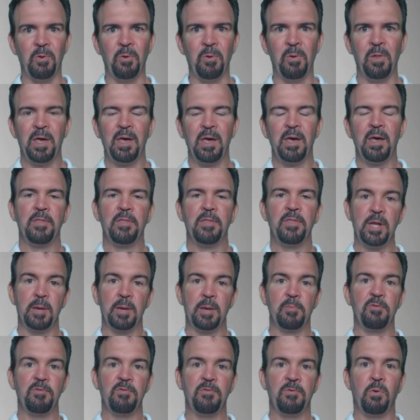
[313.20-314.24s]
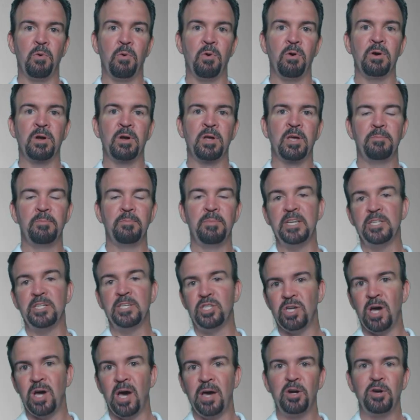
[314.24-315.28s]
April, the number 4
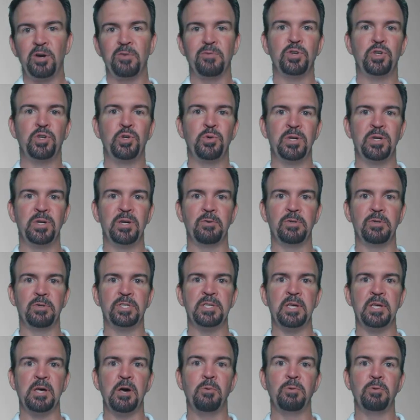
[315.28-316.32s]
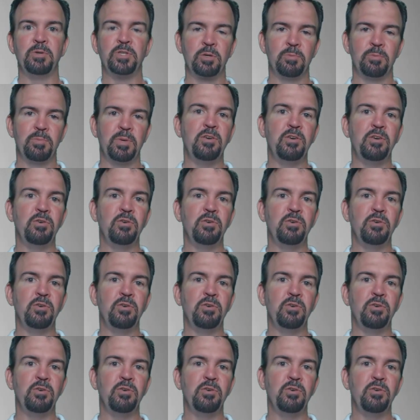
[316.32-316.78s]
could be shot over to another cell,